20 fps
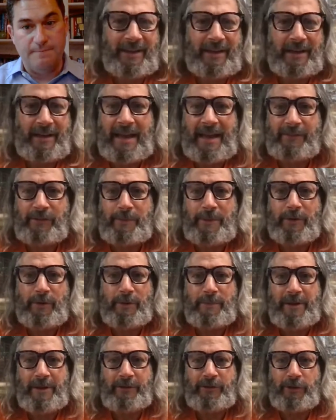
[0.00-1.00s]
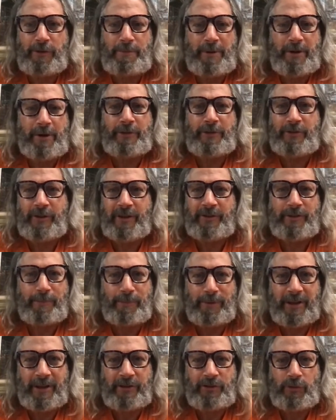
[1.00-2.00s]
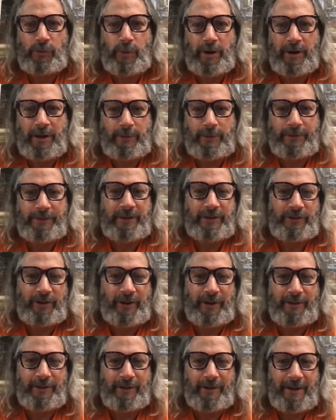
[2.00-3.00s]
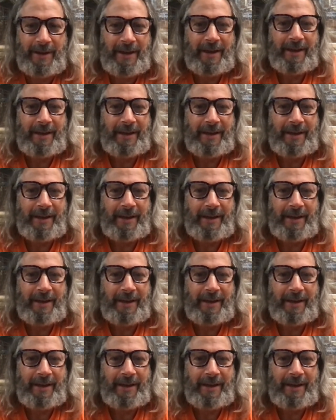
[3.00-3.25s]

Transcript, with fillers: And I'd have to be remiss, you both said it's a pleasure working with each other.